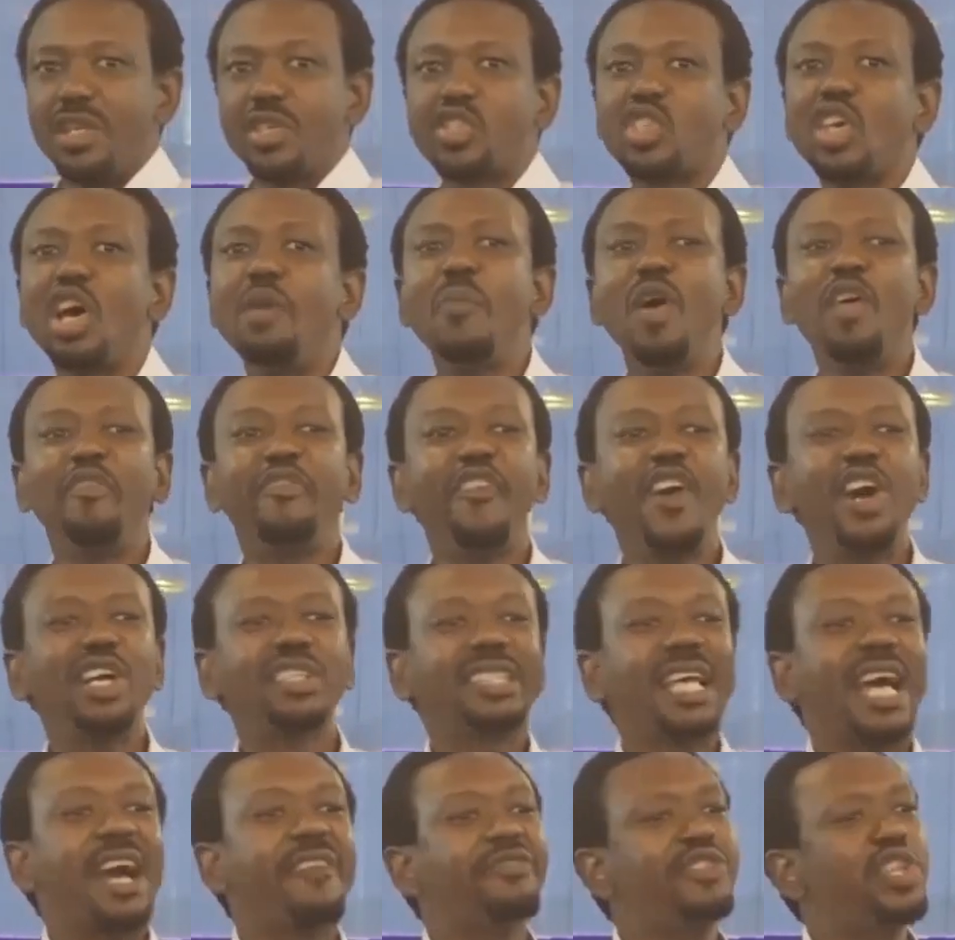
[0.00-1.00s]
Some of
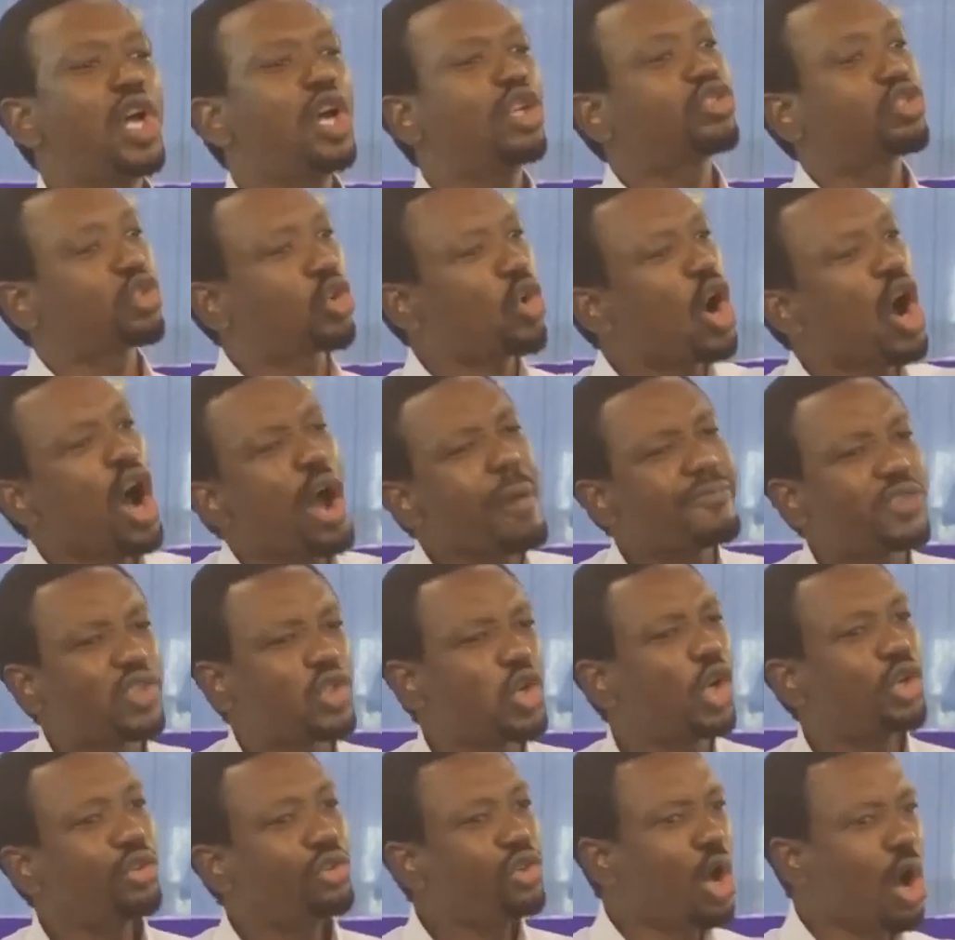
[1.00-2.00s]
us have not come
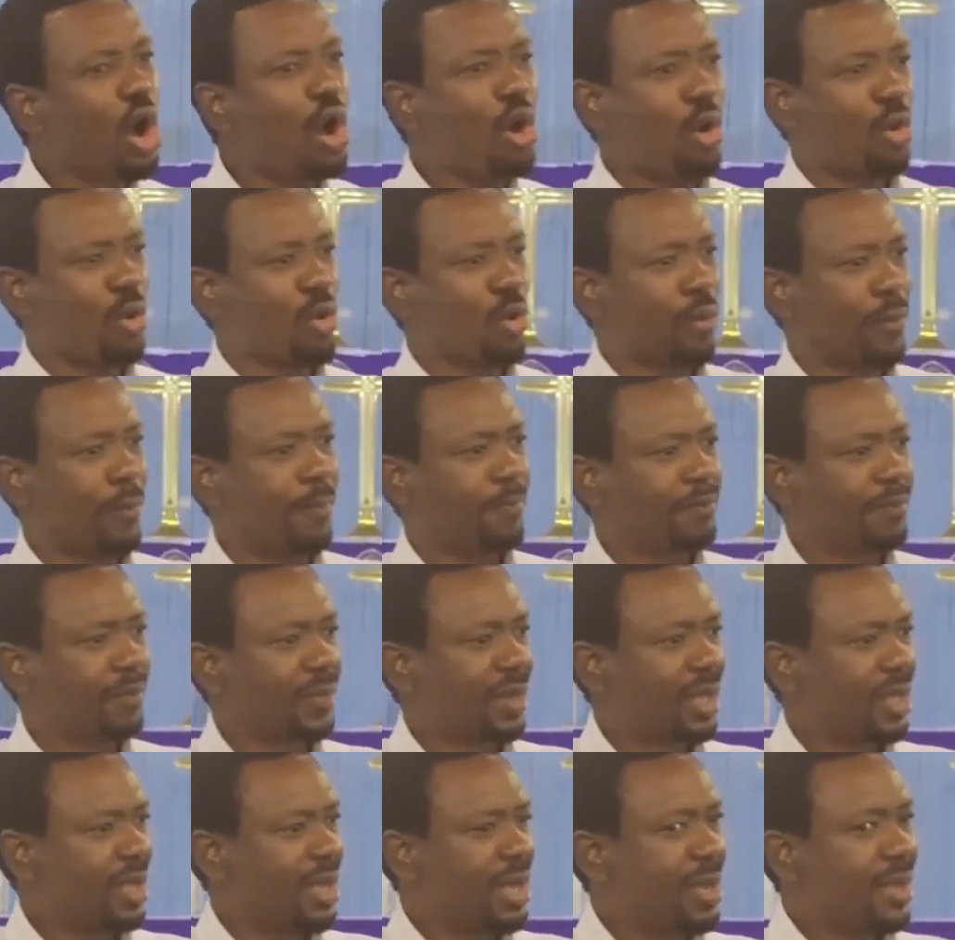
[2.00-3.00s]
to know
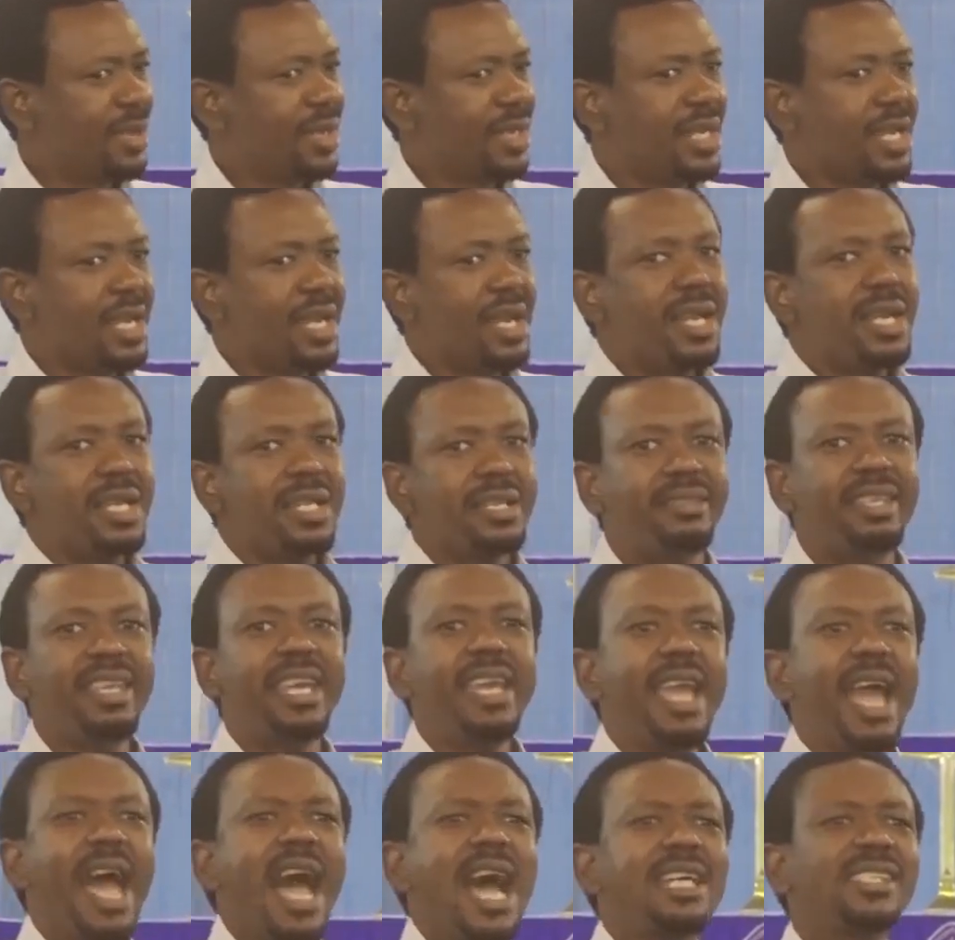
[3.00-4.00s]

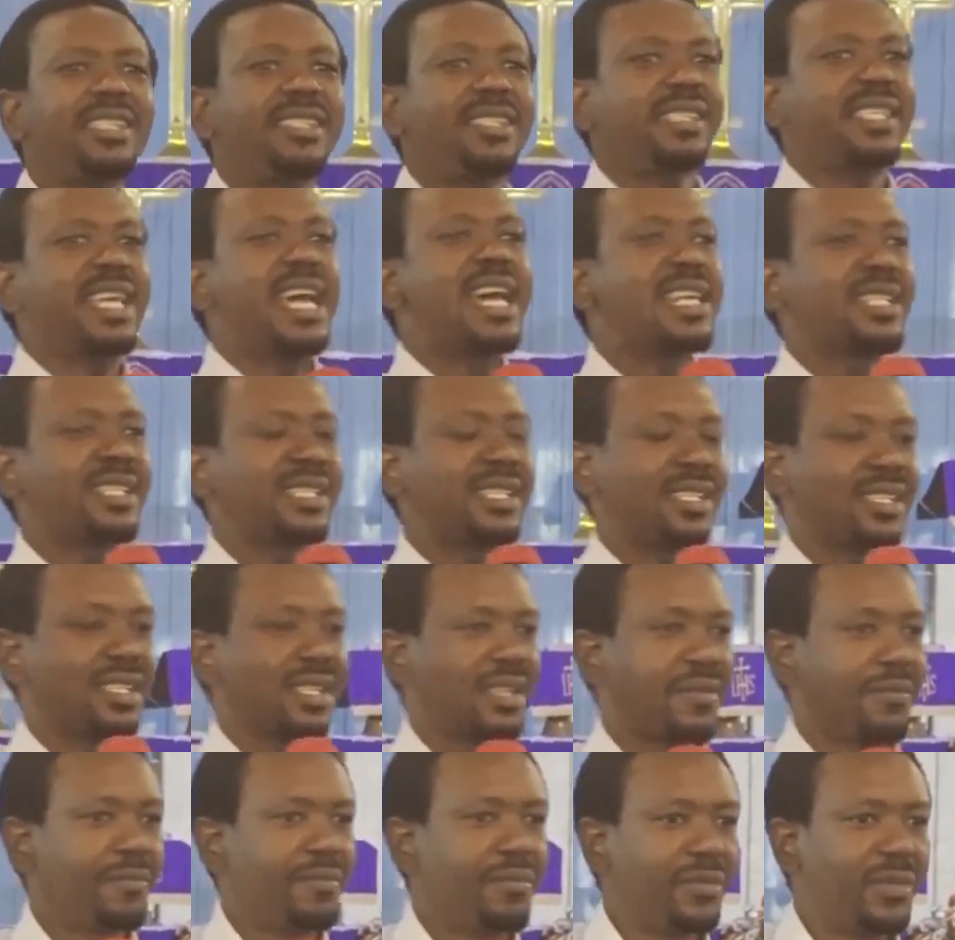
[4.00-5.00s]
the
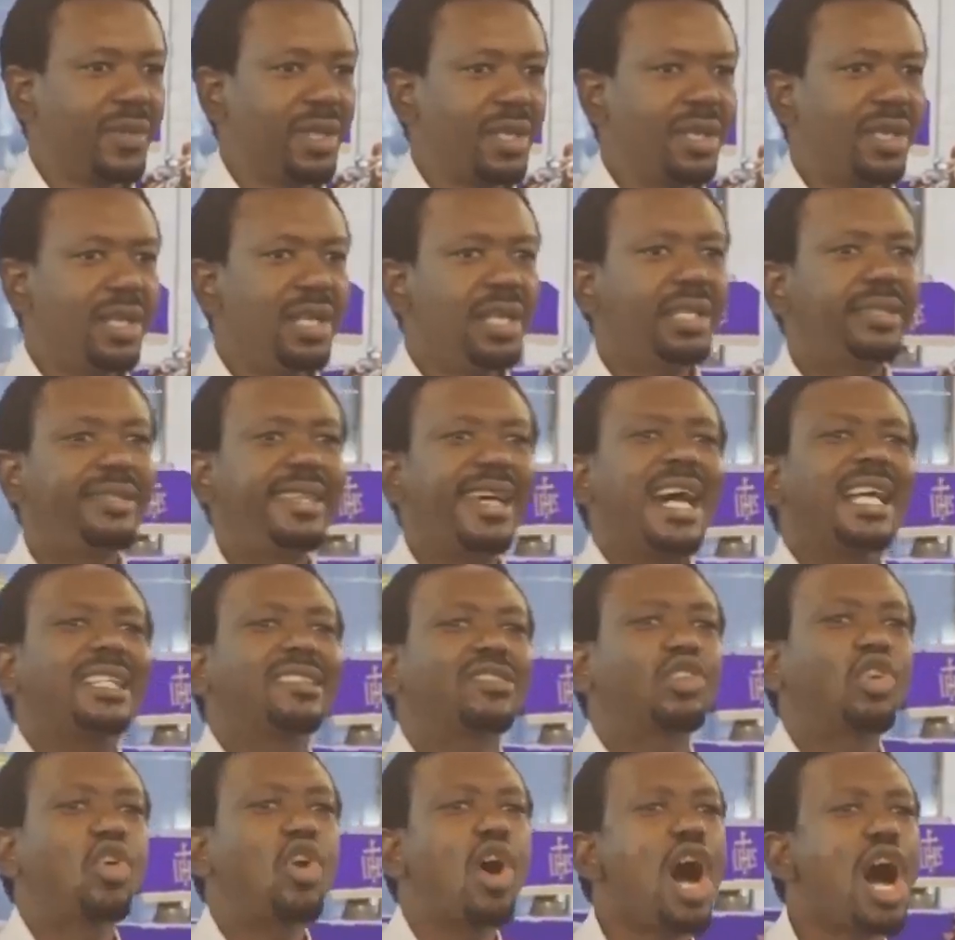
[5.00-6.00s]
extent
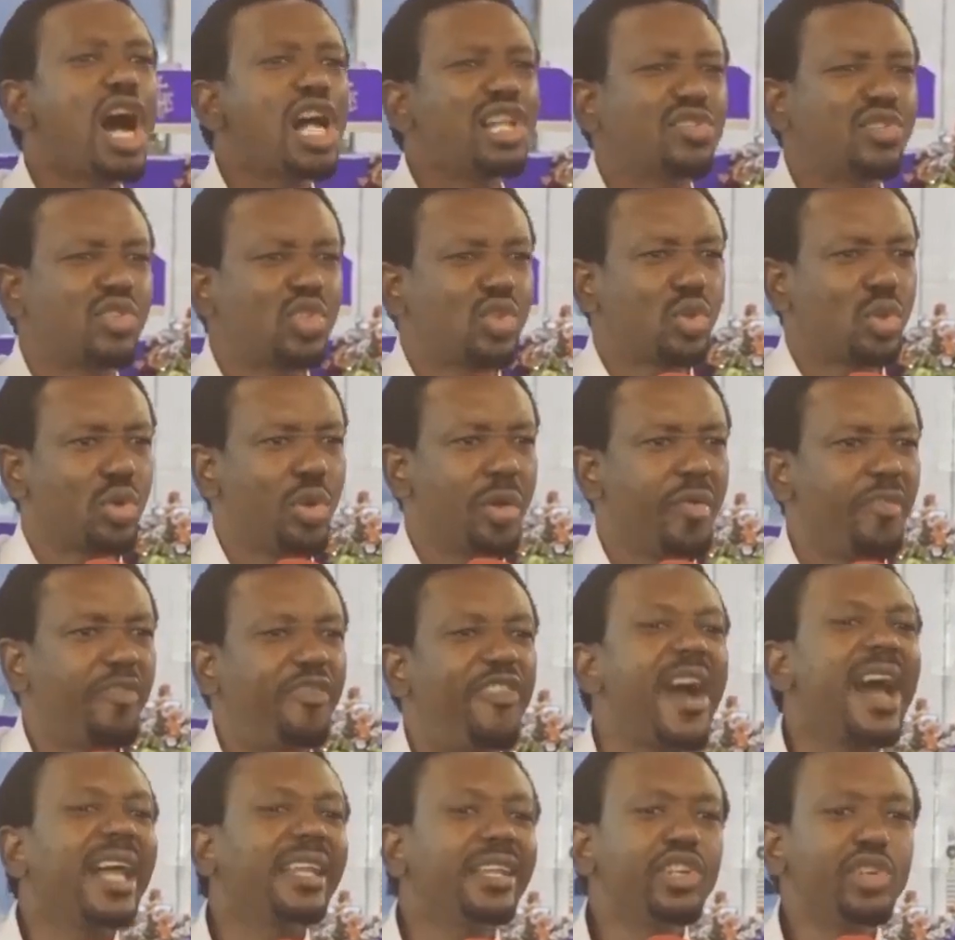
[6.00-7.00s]
that God
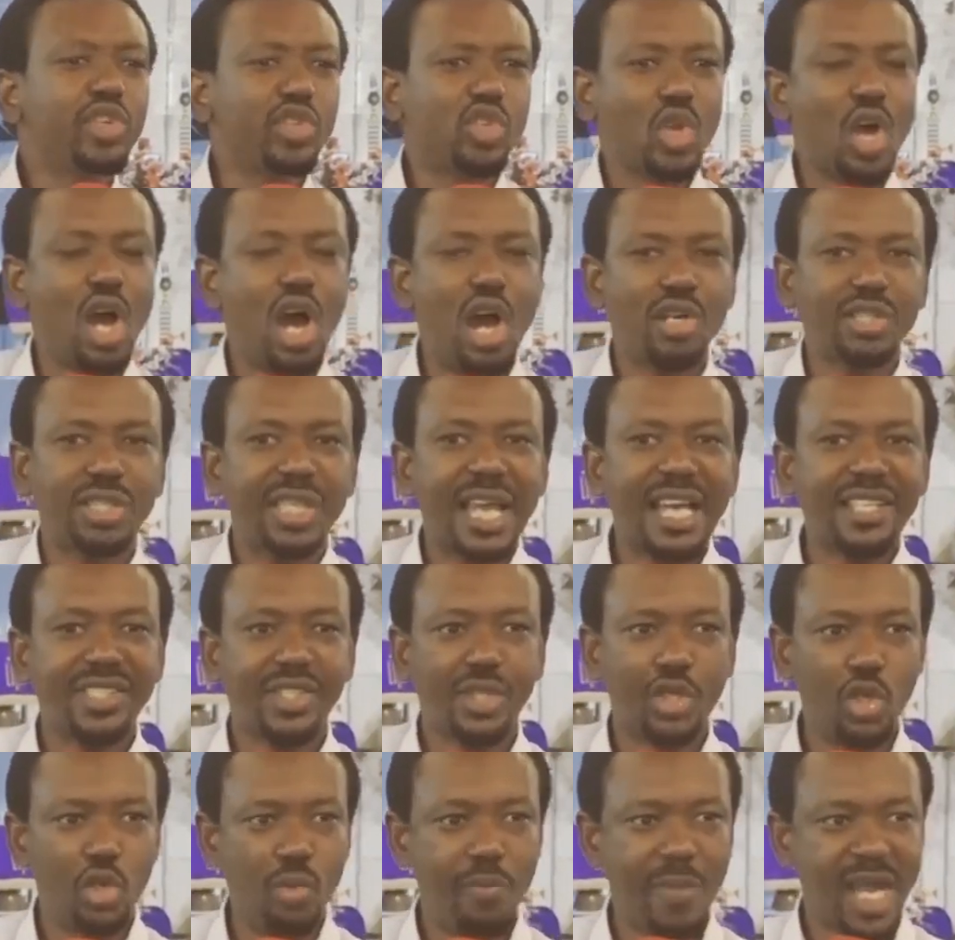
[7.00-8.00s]
values us
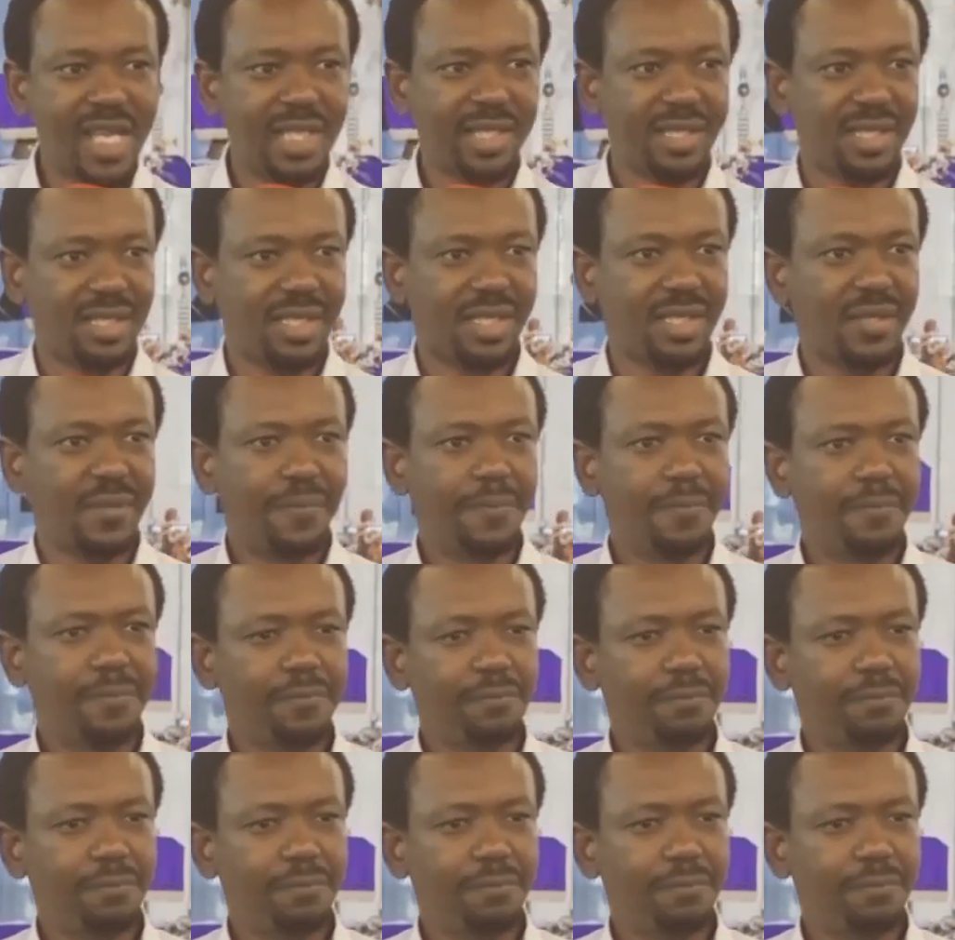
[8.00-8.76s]
as humans.